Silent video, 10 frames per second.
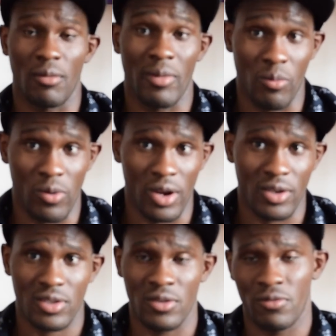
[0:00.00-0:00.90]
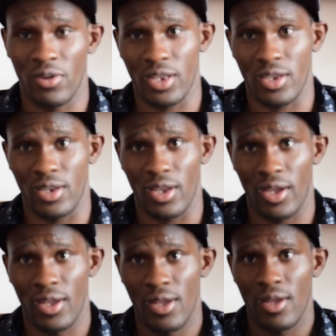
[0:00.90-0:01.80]
My brother's still fighting there,
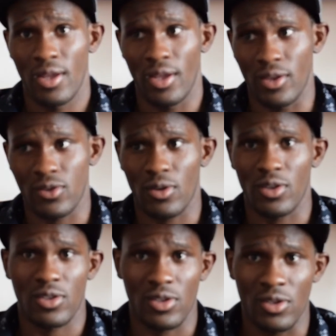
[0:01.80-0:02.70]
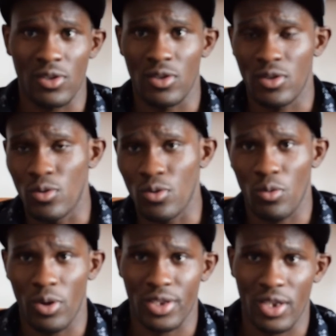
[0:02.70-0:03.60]
and so I still look
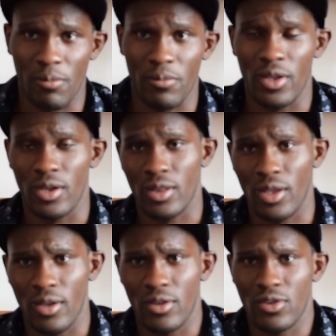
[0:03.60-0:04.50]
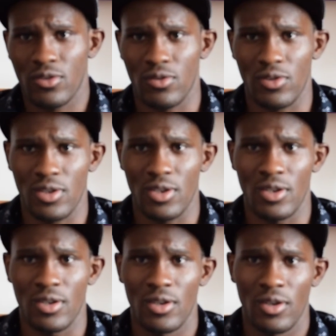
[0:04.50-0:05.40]
what's happening there, and just to see,